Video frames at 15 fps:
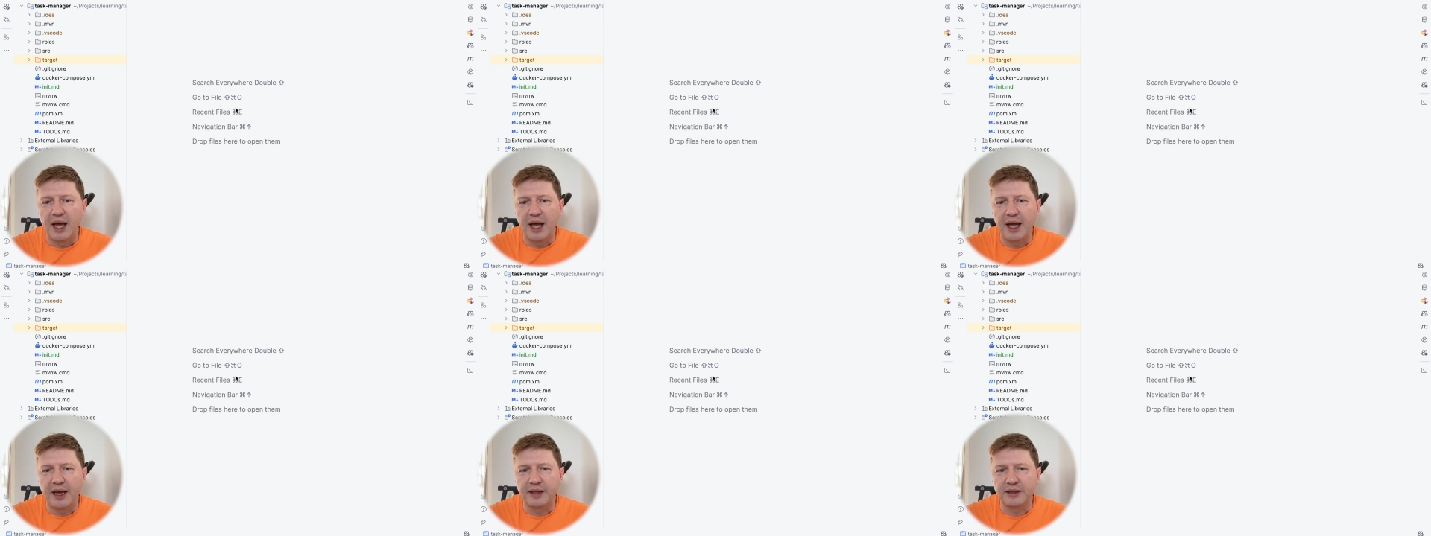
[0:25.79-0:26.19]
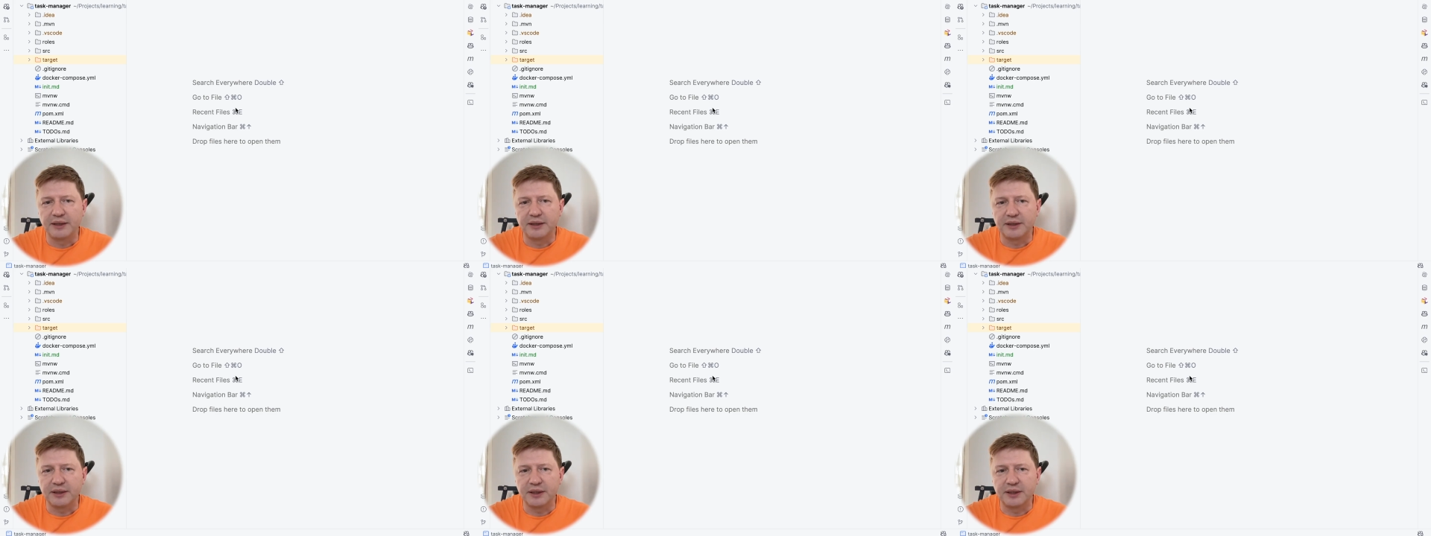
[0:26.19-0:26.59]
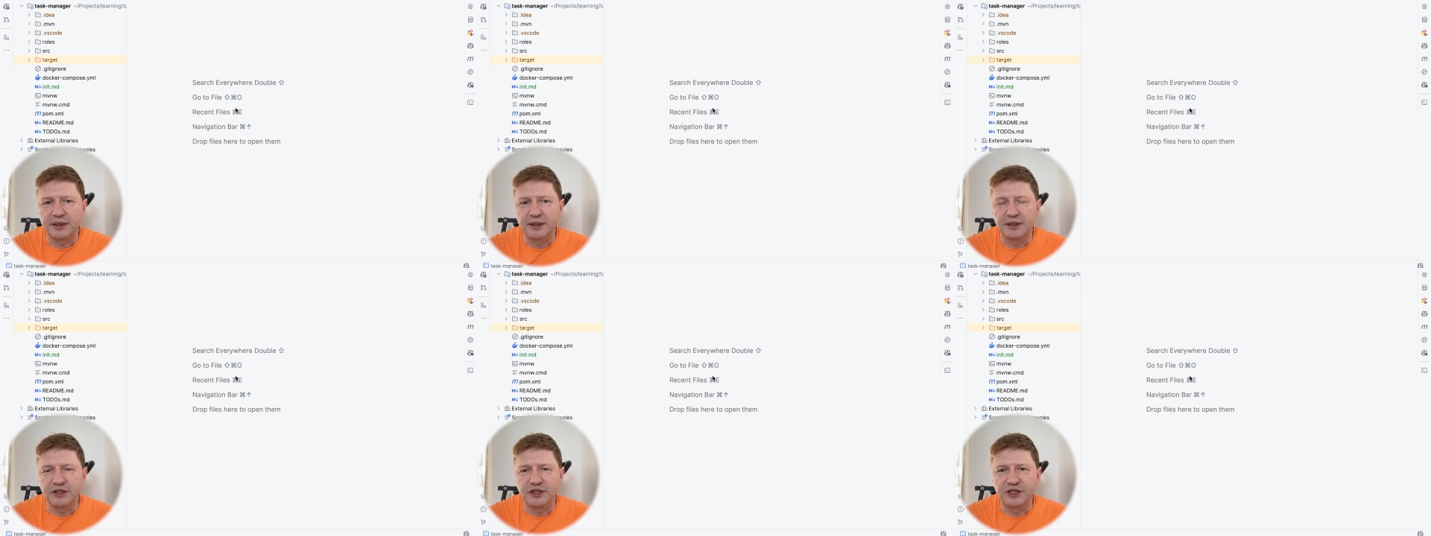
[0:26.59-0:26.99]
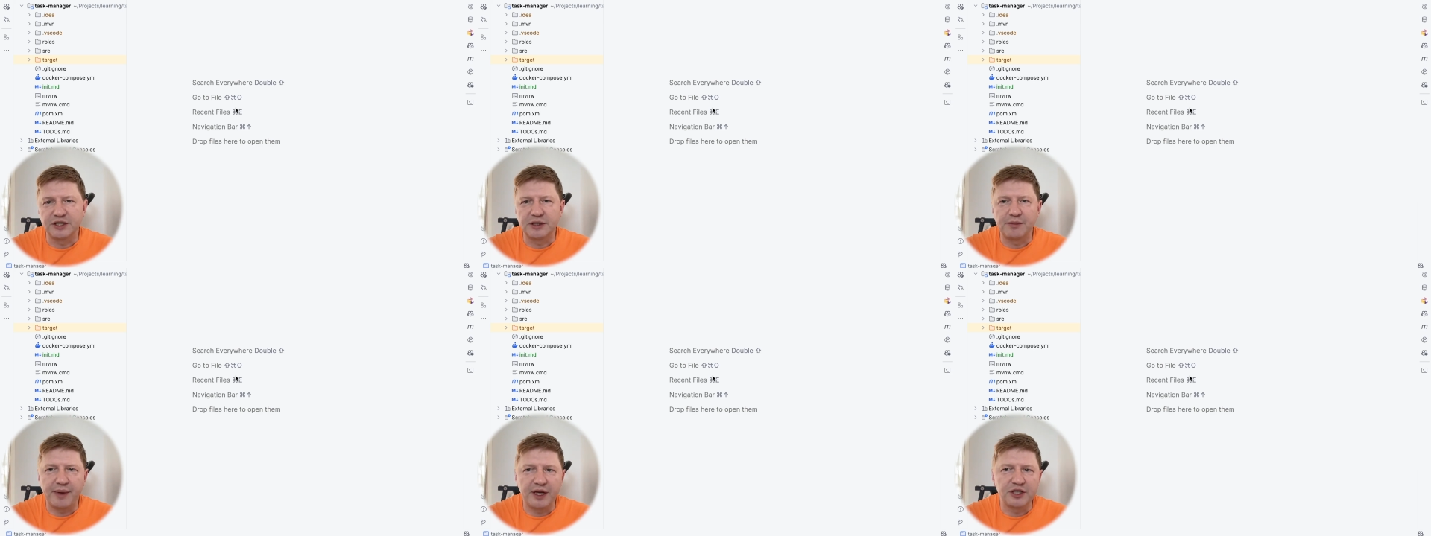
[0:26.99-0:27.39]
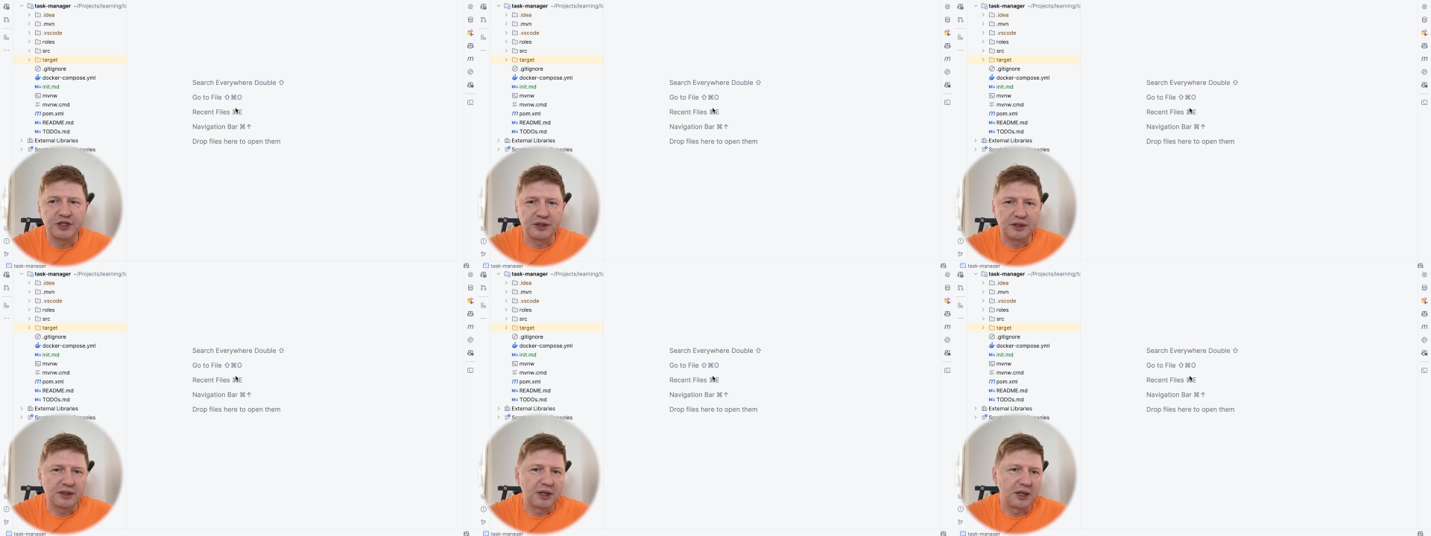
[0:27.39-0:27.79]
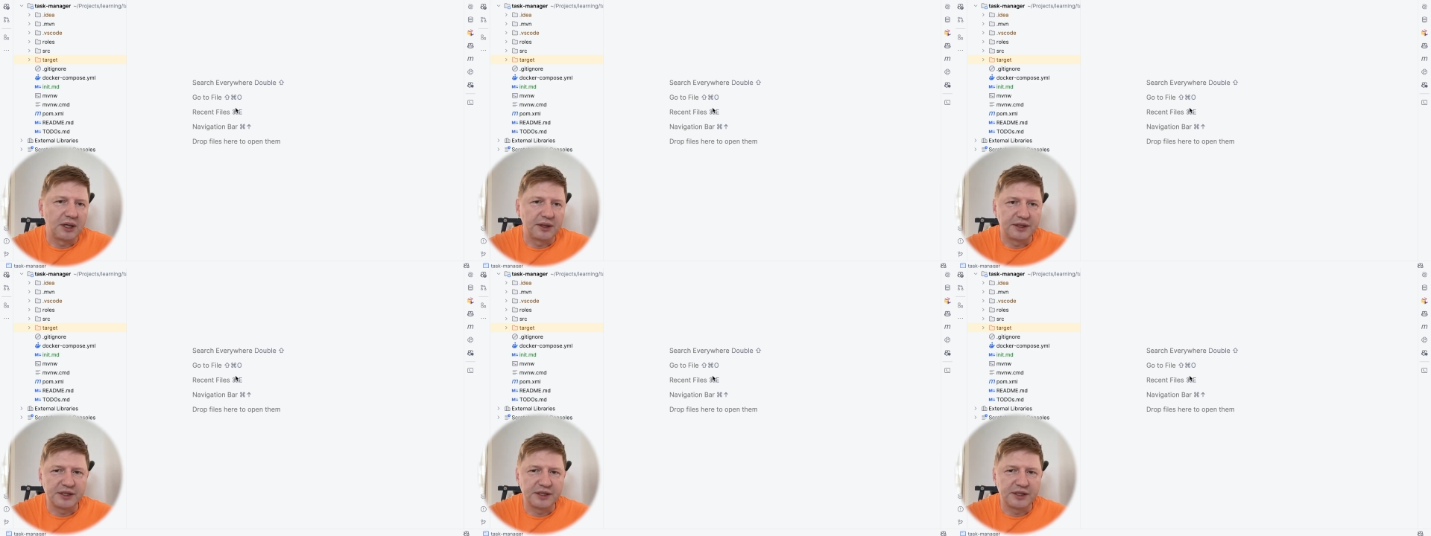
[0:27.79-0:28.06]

and uh, just imagine, uh,